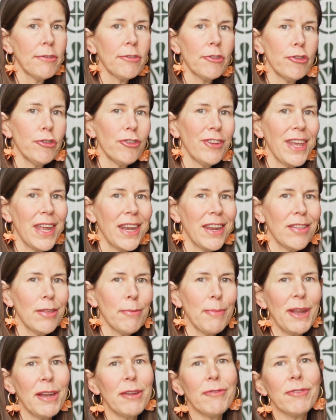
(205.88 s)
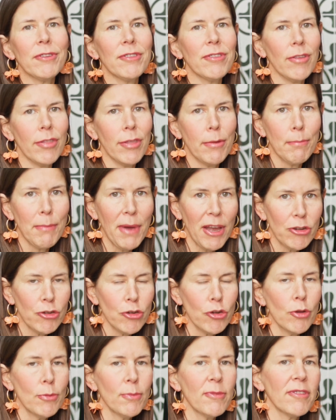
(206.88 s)
so that you're getting the benefits of the
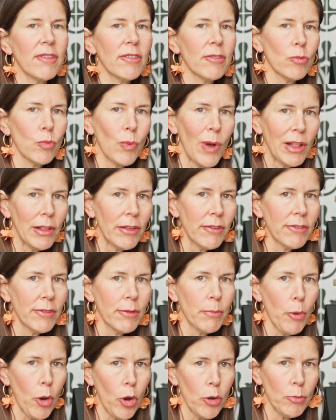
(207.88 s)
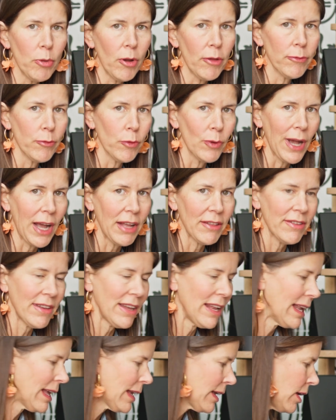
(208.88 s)
mushrooms as well as the bone broth for gut
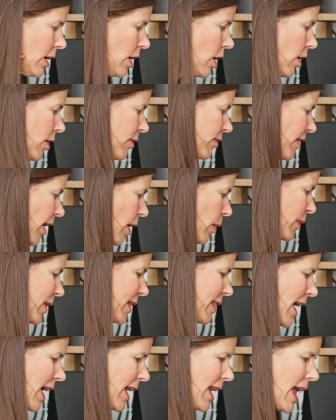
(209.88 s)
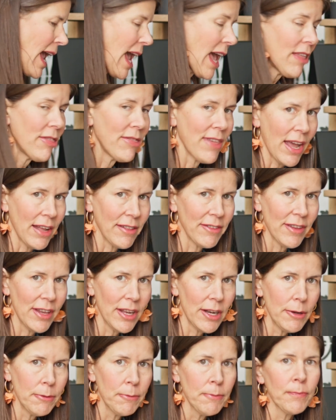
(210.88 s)
healing. So I would add that
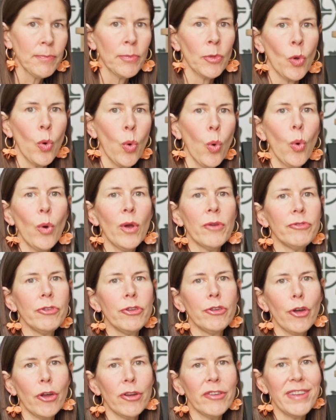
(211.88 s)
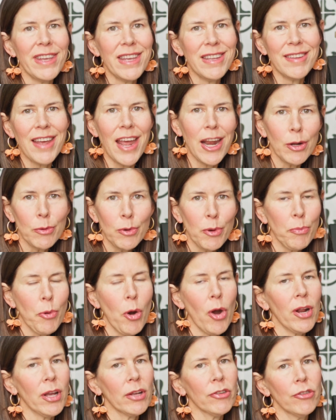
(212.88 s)
in. Or if you don't eat animal
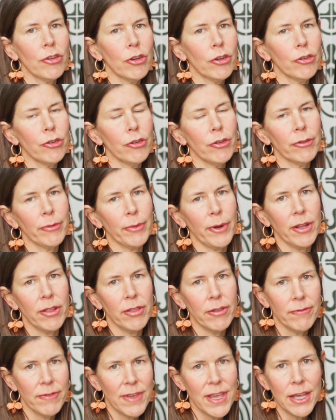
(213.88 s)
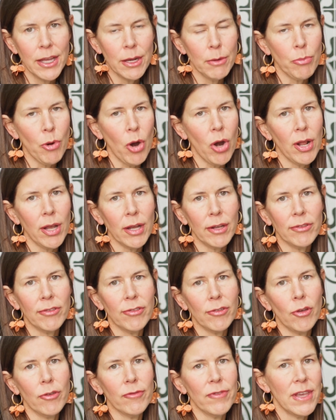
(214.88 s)
products, you could use one of the vegan
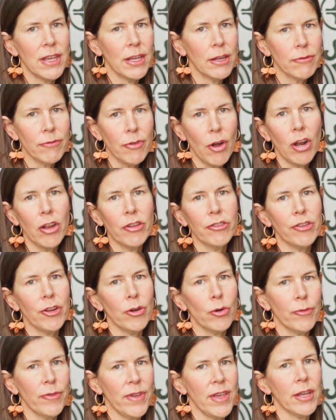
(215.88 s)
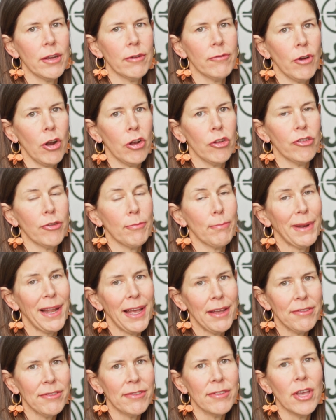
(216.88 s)
products, so vegan Volagen or vegan Volagen
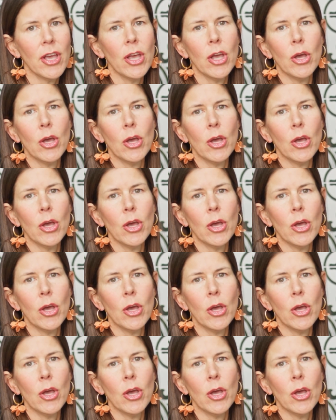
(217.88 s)
Plus,